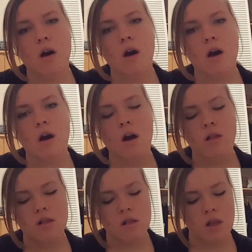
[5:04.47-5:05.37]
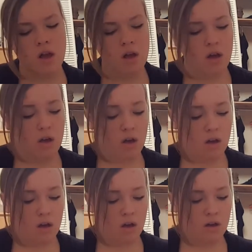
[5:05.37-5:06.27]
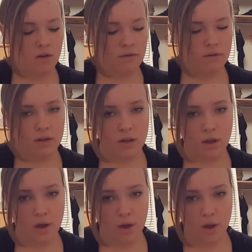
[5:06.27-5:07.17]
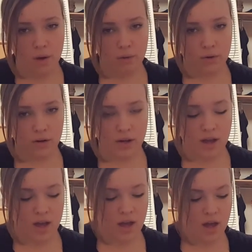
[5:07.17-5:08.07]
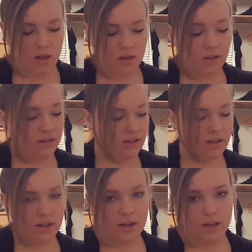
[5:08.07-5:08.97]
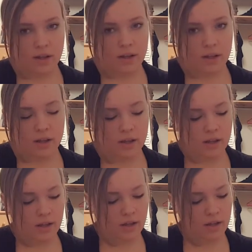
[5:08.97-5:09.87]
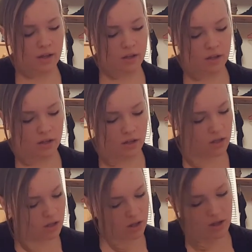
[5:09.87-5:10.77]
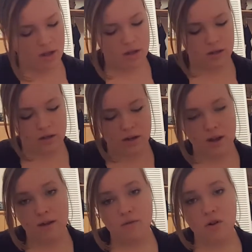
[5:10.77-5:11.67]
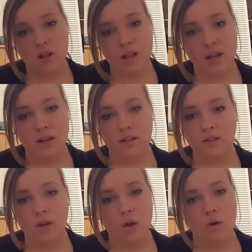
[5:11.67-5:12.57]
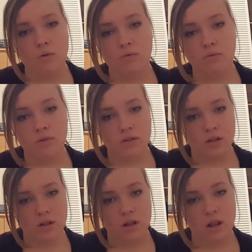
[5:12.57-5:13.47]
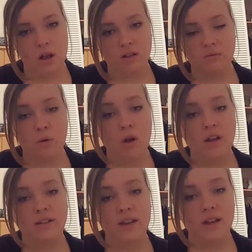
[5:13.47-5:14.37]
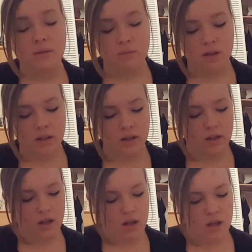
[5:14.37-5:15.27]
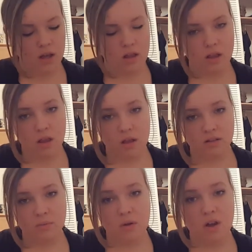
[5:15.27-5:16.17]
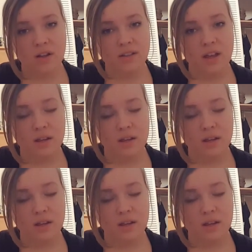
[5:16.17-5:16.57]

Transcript: veins collects blood from the head and sends it to the brachycephalic vein. The external jugular vein collects it from the head and sends it to the brachycephalic vein.